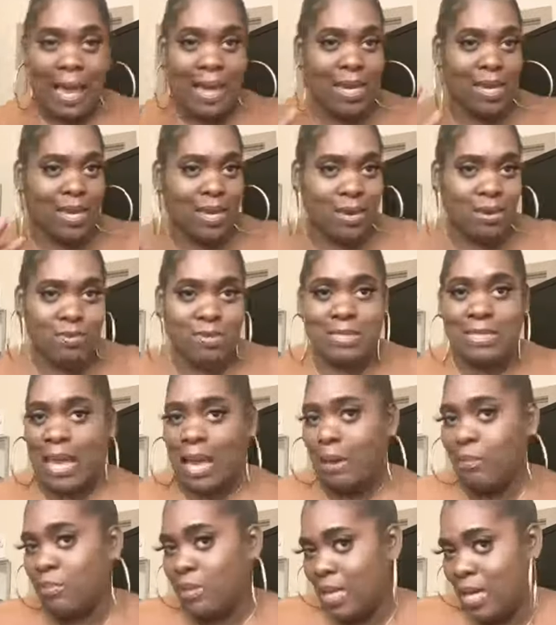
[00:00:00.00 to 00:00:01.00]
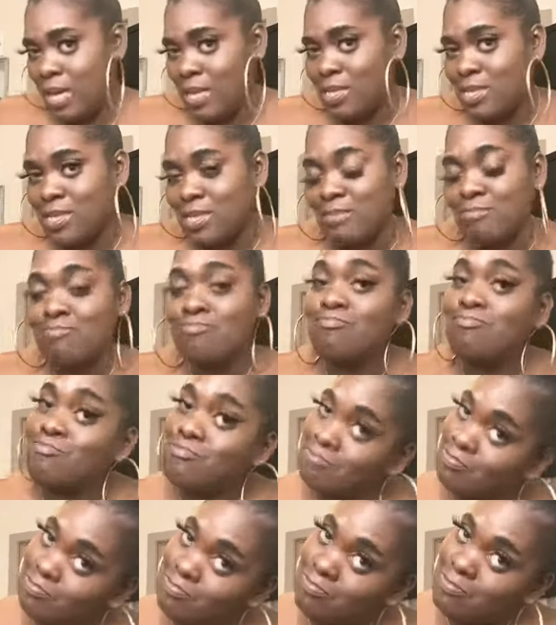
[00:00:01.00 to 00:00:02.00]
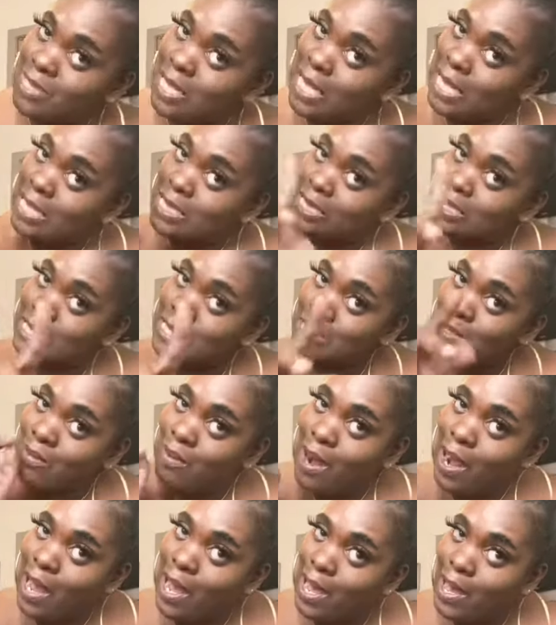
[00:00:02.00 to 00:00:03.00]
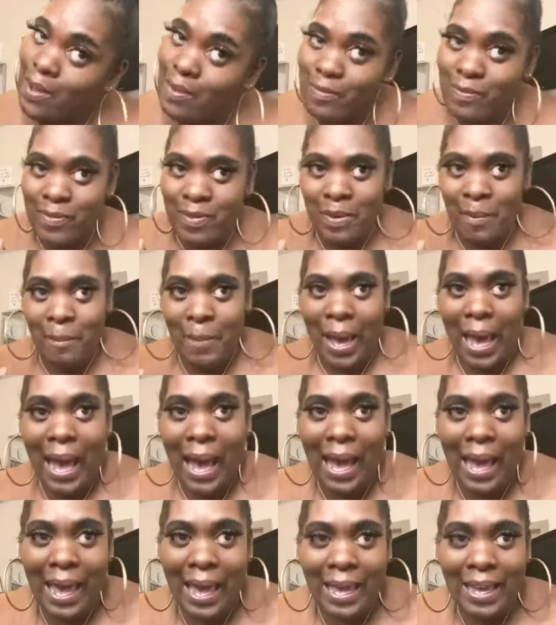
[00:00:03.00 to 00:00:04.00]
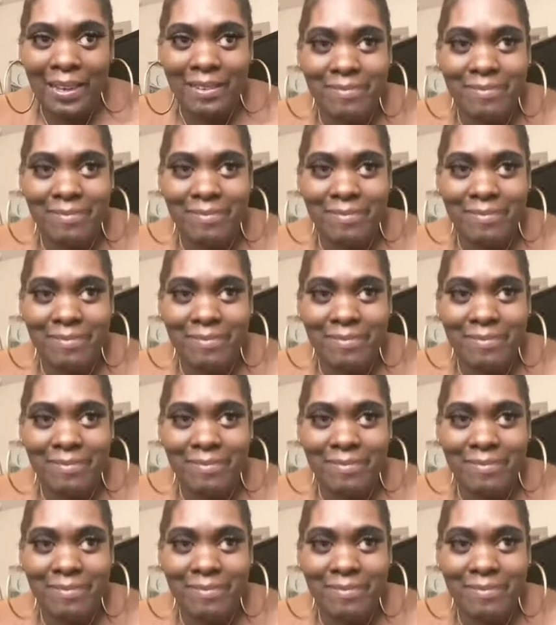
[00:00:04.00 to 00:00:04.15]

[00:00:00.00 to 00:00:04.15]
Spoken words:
cute, stay blessed, and subscribe. Bye.